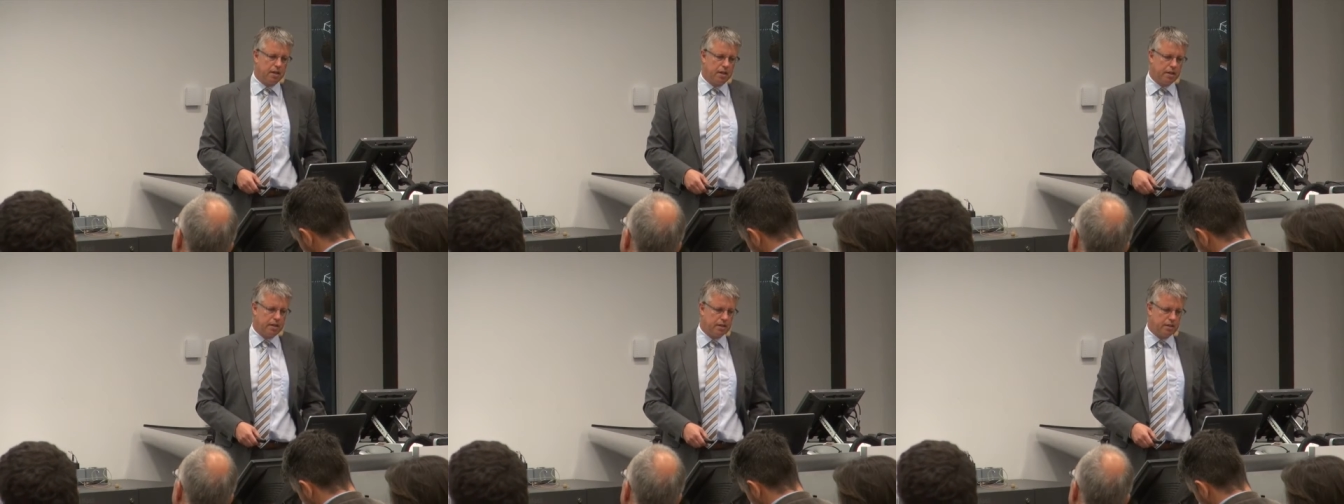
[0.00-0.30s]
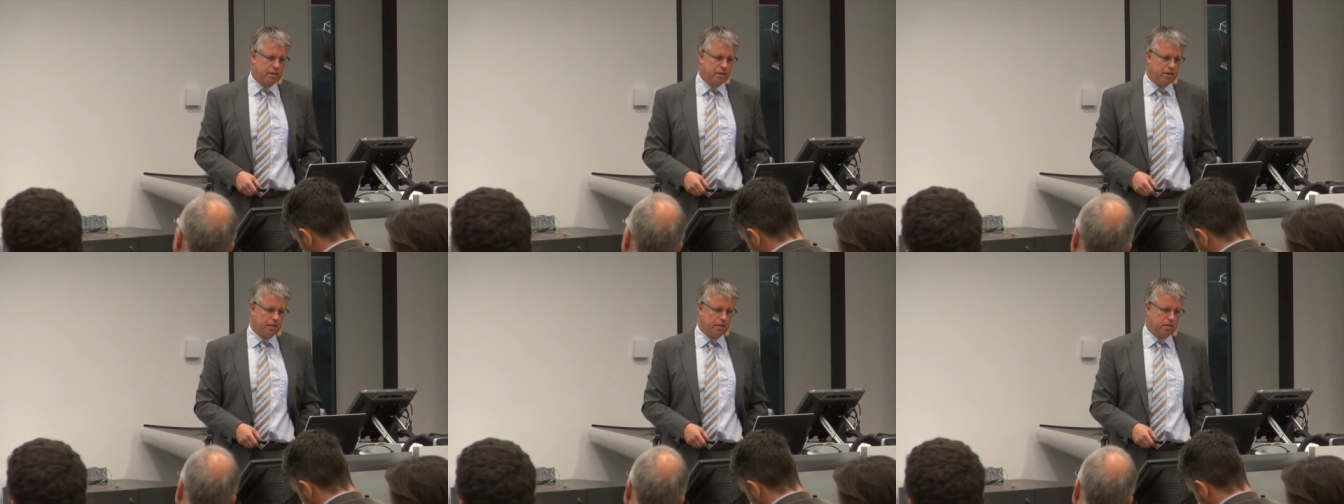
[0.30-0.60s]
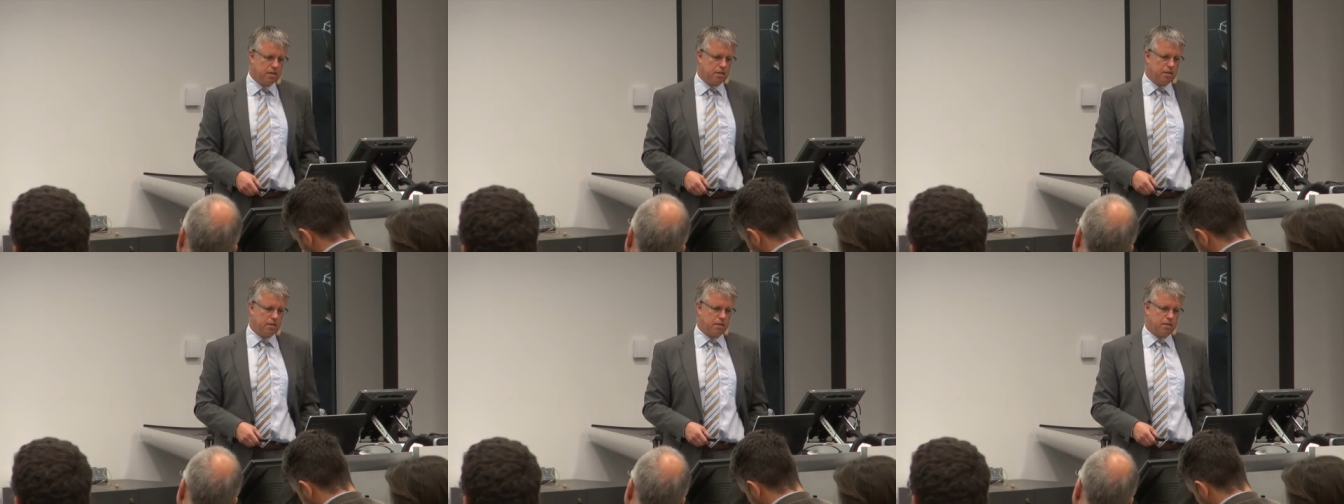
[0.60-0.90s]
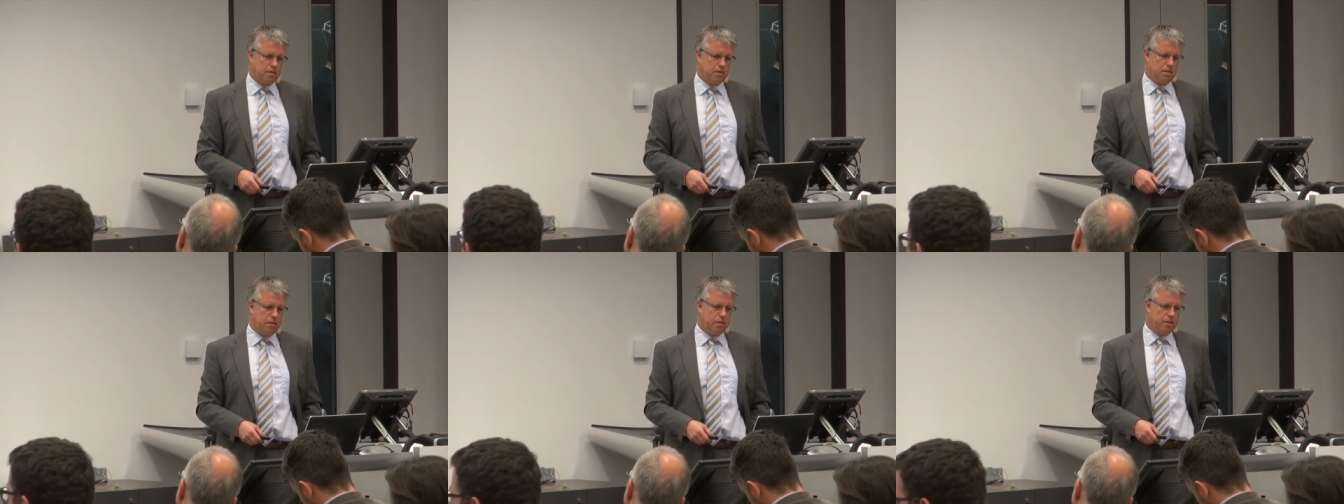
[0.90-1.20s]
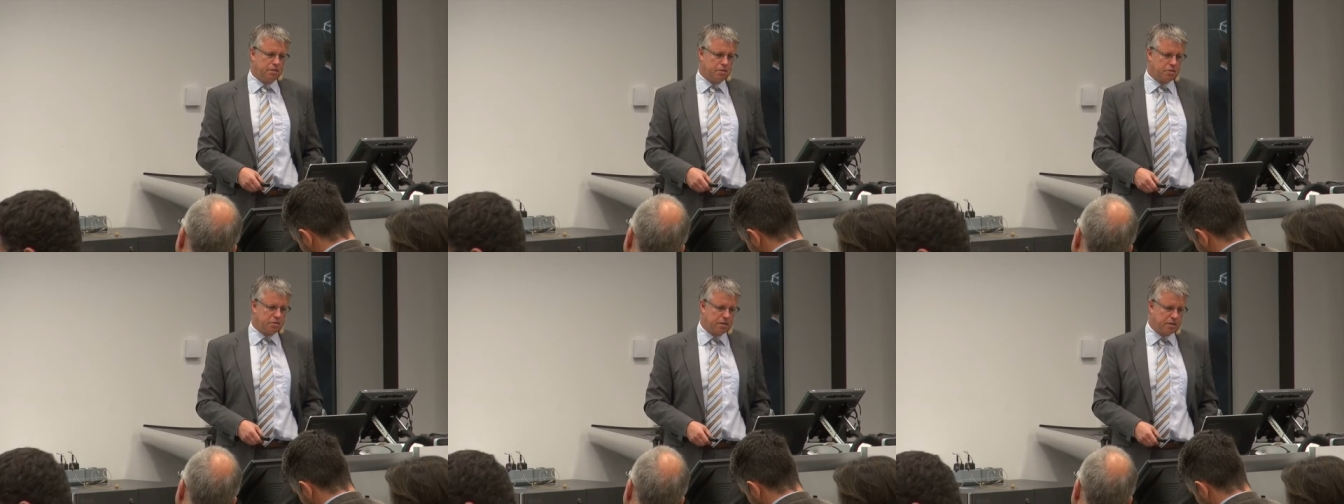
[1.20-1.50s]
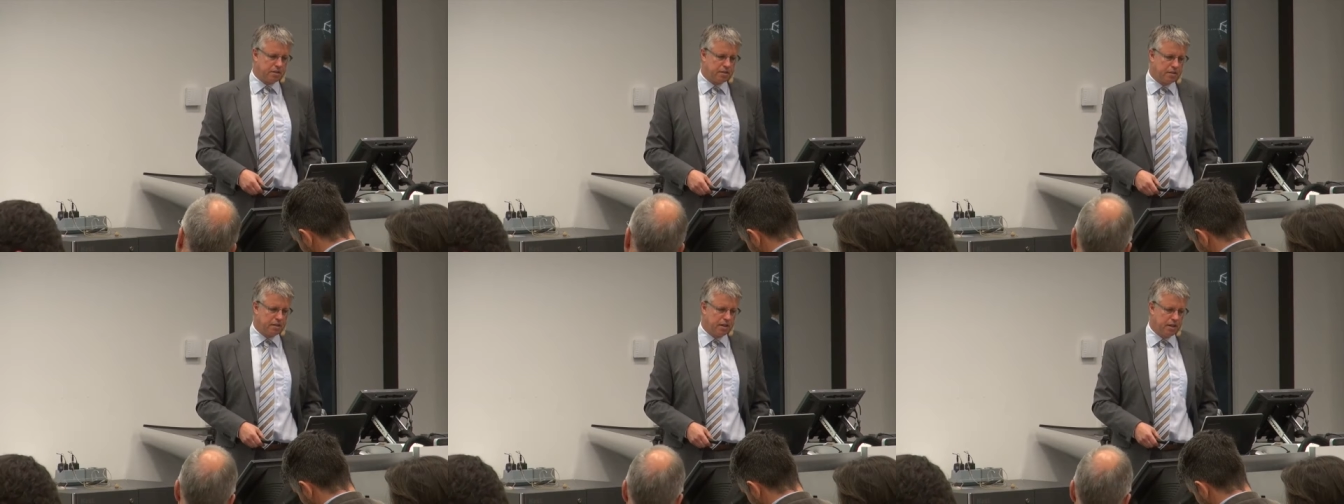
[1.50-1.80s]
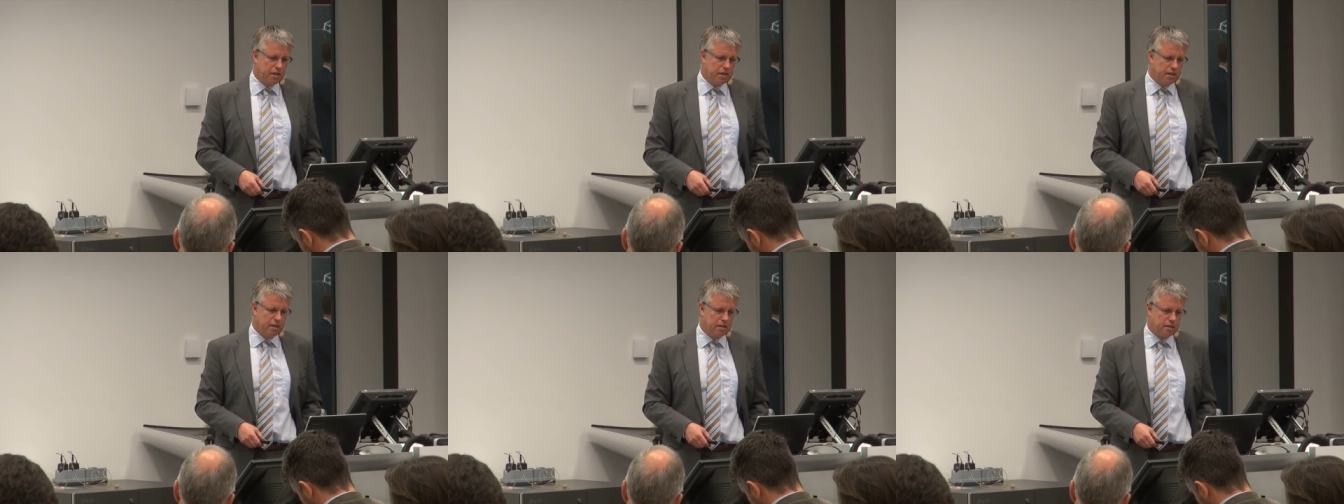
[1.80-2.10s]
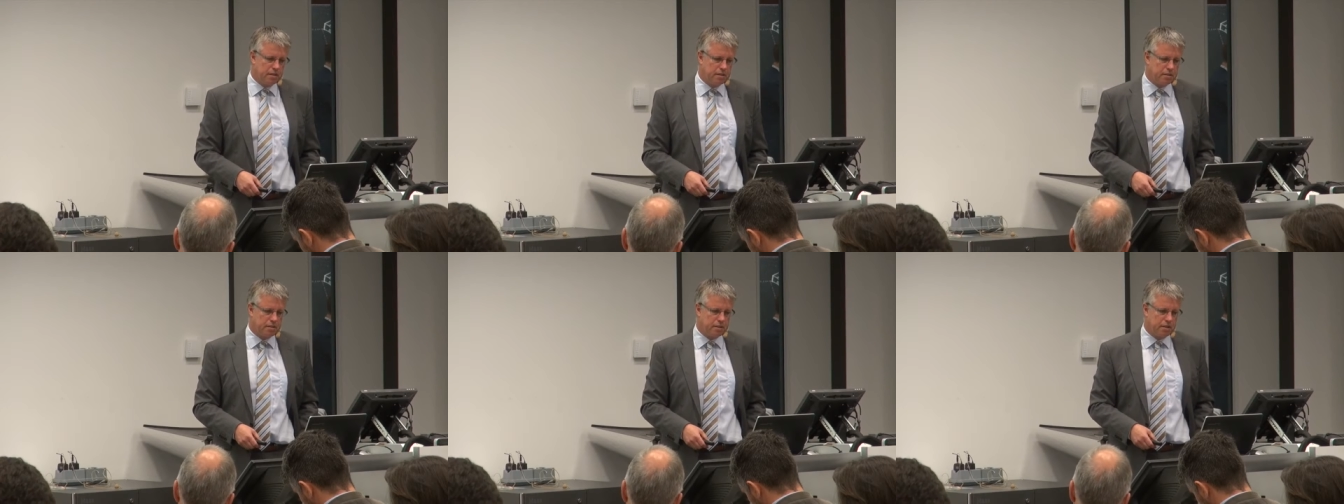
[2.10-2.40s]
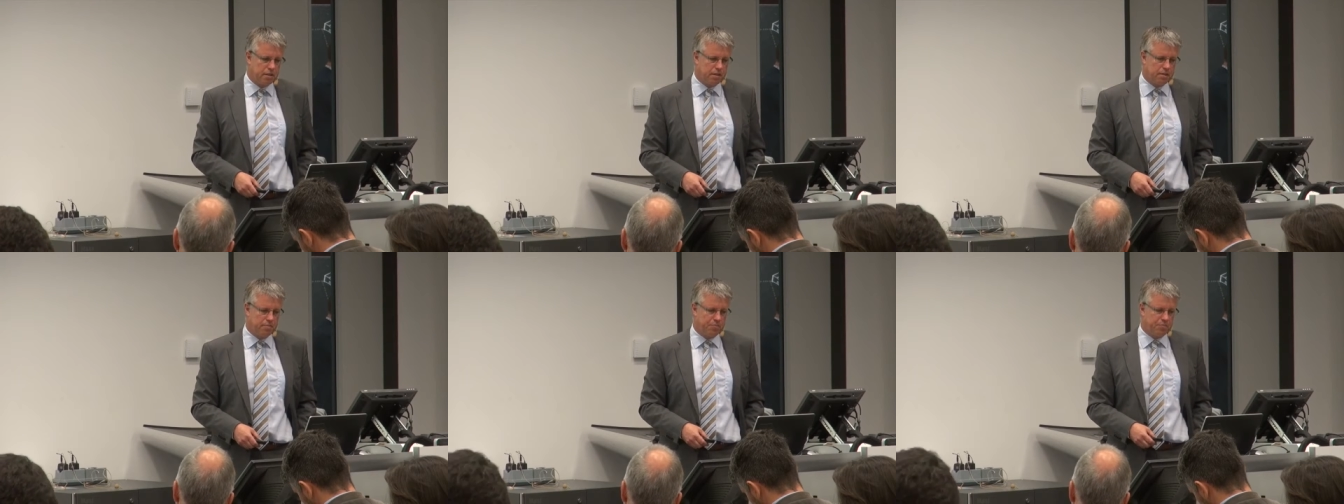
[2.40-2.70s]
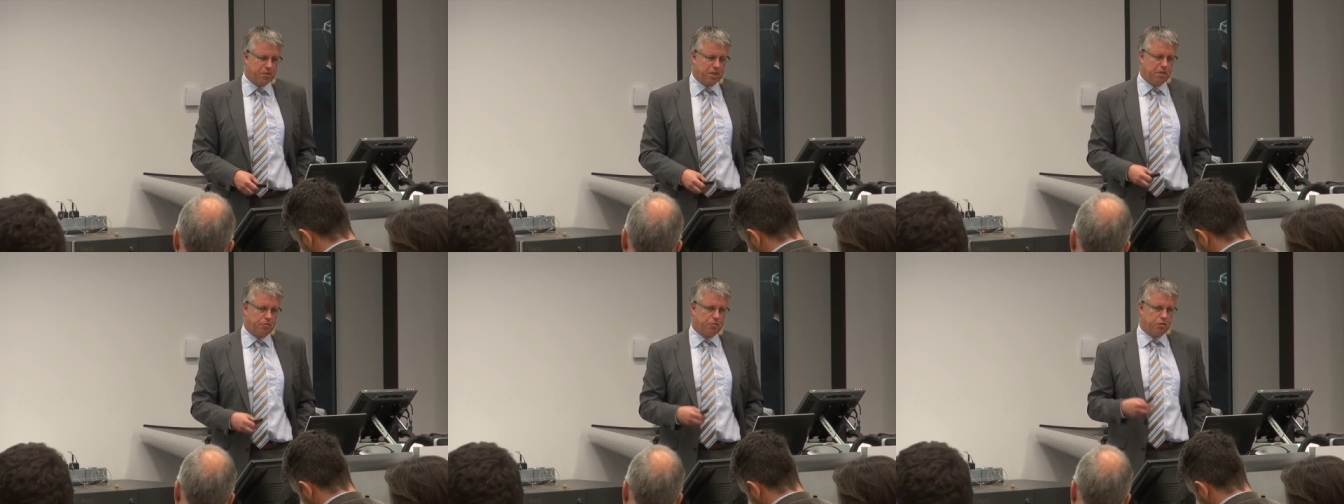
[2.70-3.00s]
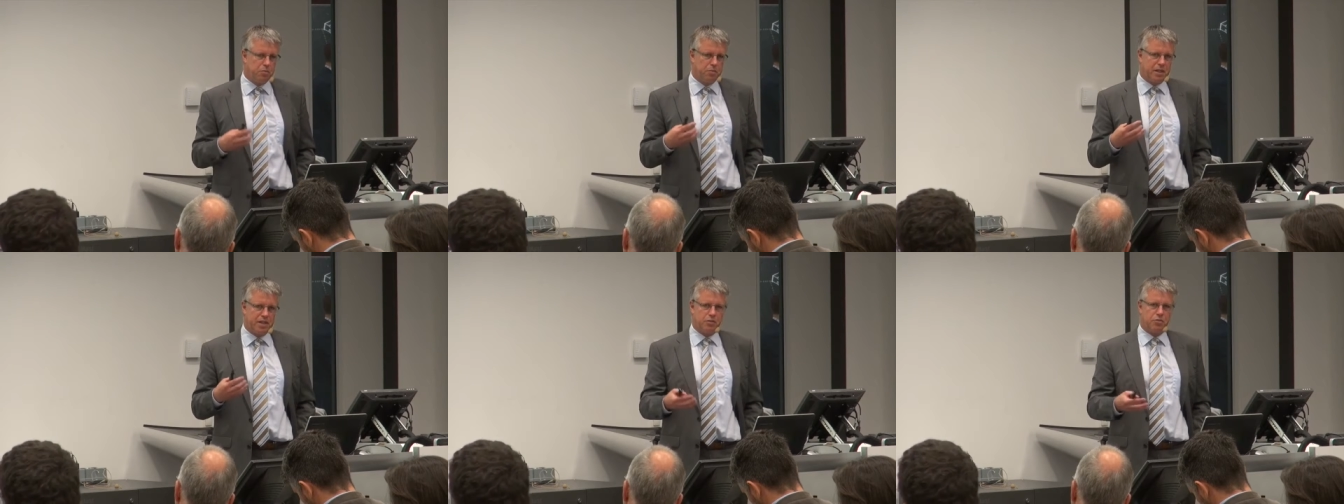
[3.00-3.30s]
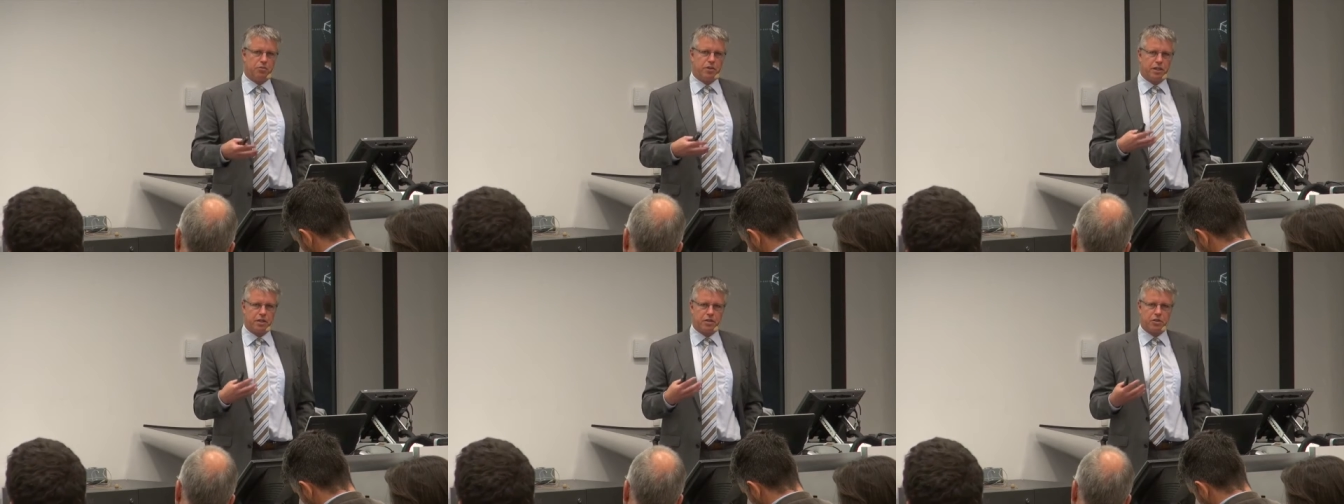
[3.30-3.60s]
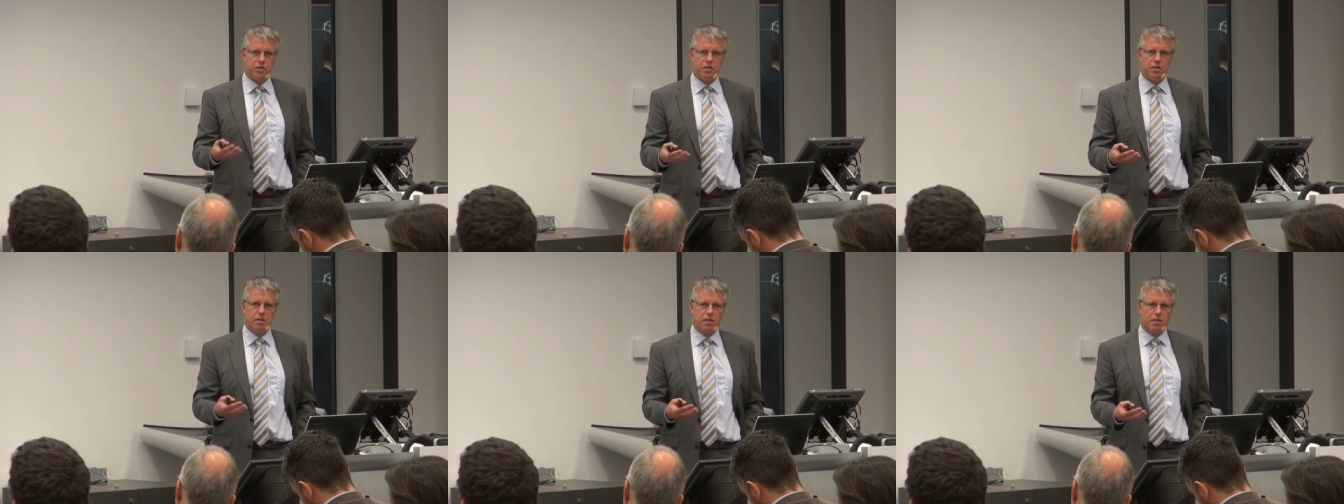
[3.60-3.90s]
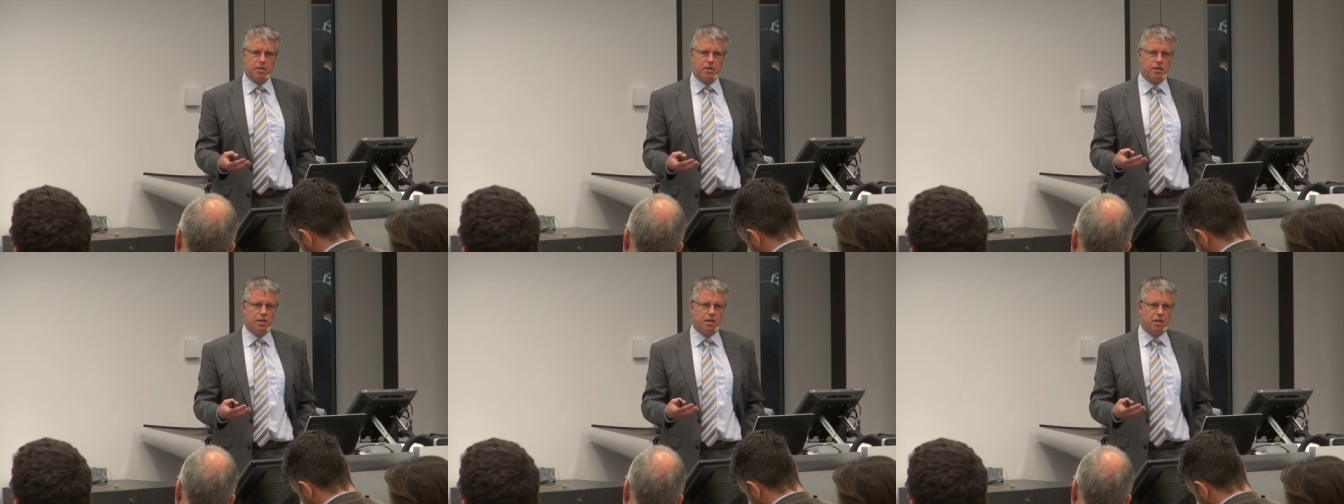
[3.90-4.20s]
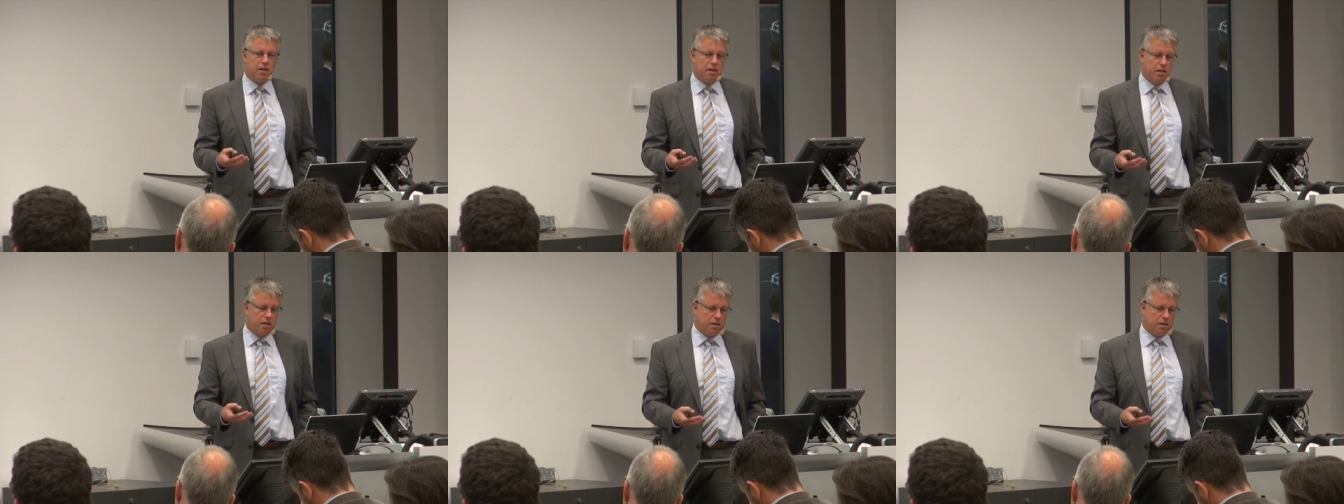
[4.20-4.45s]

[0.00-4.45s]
high interest, is if you're manufacturing